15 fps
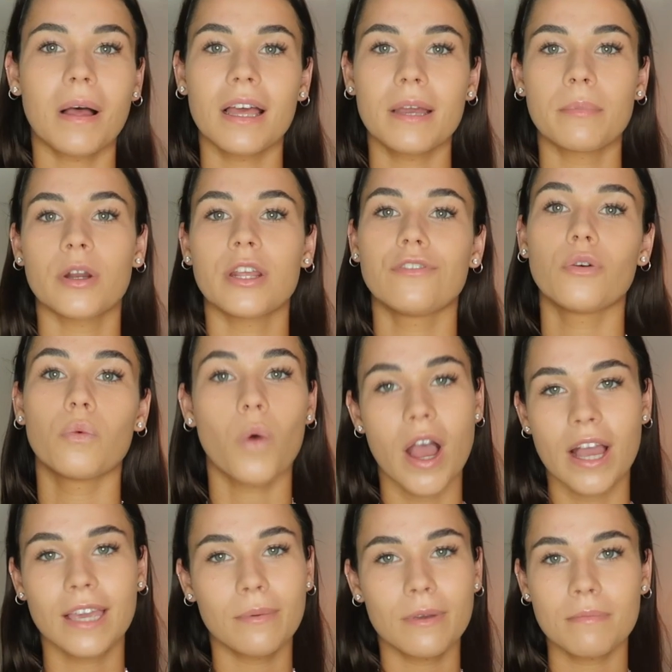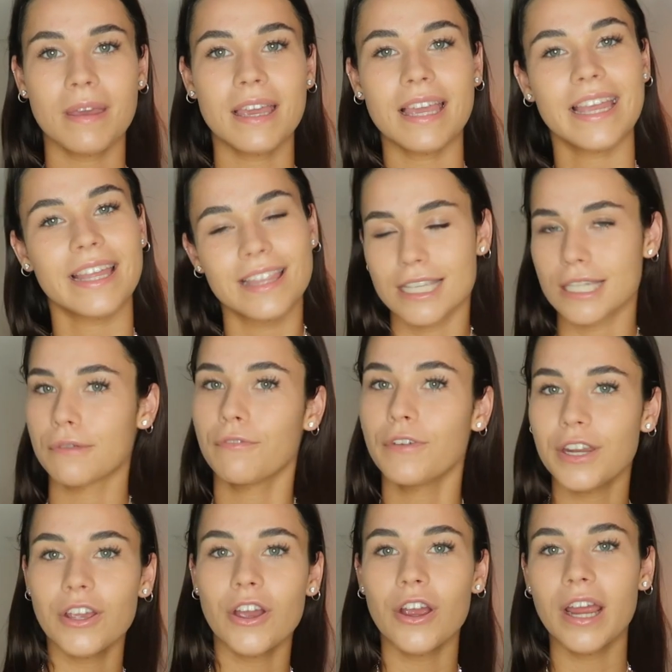Bali Body, for working with me in this
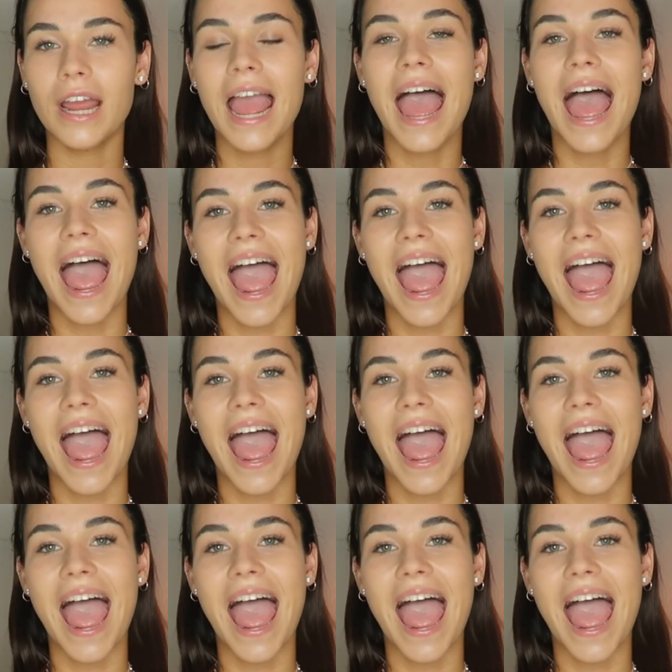video.